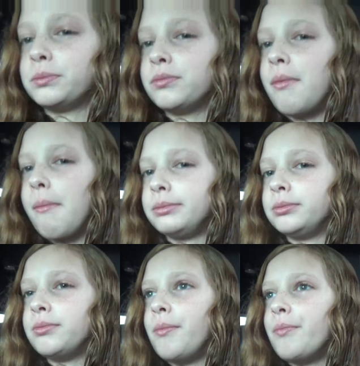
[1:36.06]
We're gonna go
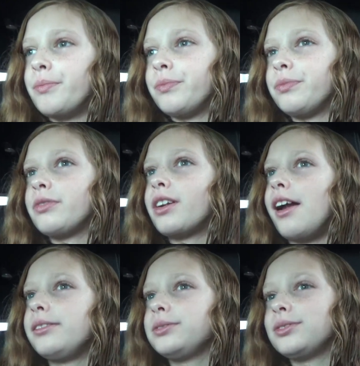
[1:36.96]
to the cupcake
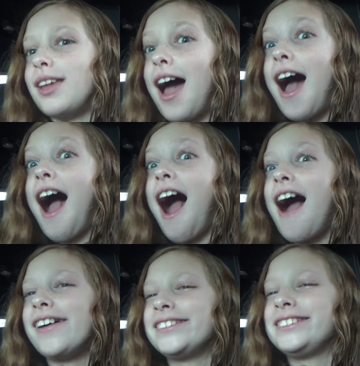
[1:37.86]
shop and probably get some
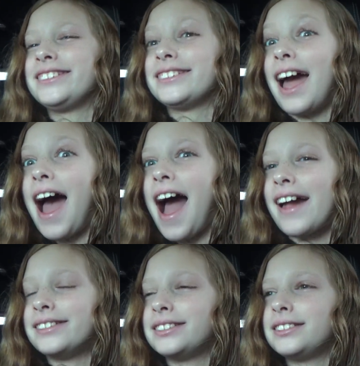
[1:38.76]
breakfast, if you don't
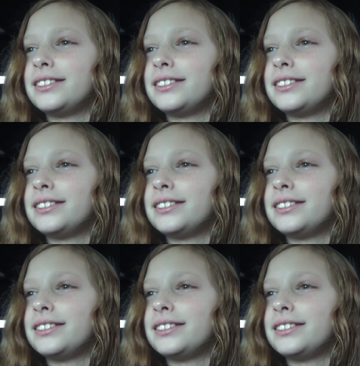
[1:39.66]
mind.